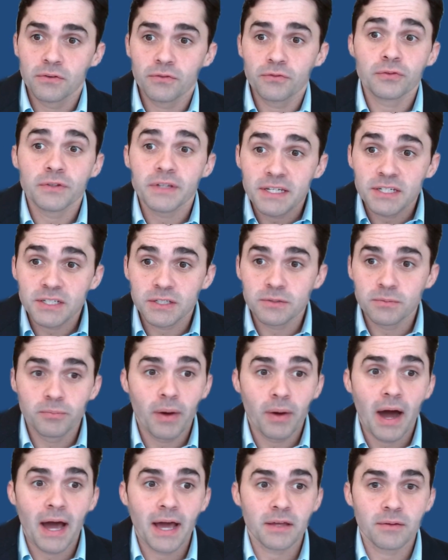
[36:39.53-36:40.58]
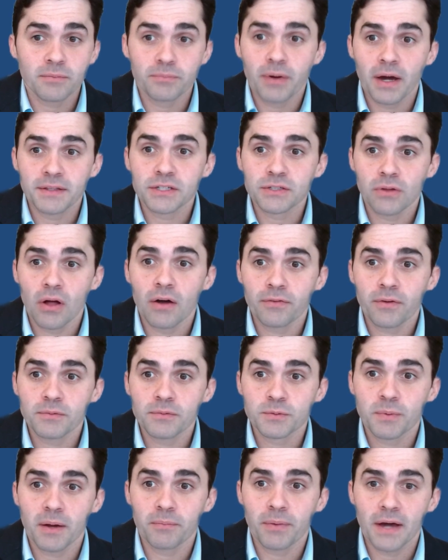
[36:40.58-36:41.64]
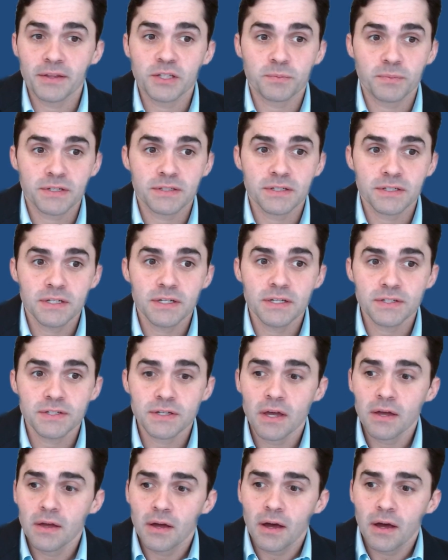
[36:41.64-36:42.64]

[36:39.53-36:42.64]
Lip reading: fleeced by these law firms, by these businesses.